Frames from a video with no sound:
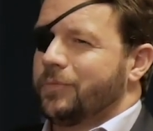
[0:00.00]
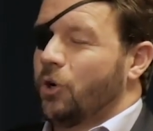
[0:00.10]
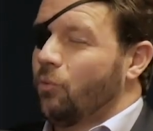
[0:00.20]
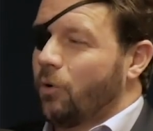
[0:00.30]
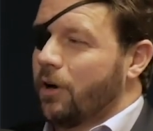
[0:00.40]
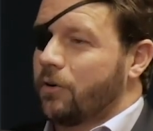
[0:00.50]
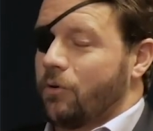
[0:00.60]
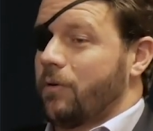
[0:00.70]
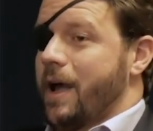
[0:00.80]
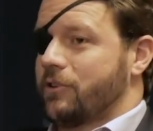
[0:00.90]
don't work
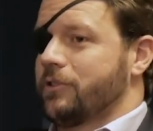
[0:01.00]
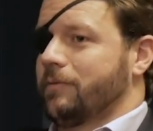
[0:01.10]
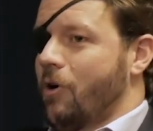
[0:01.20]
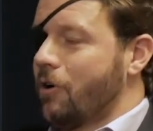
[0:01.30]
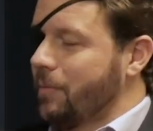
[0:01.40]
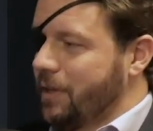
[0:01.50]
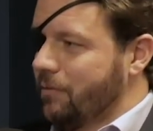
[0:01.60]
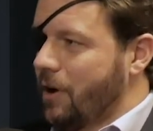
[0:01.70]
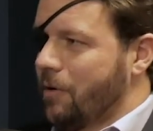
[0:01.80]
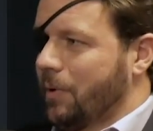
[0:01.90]
or actually harm the
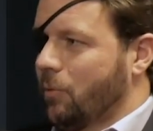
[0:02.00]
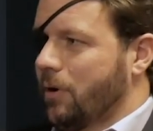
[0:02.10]
environment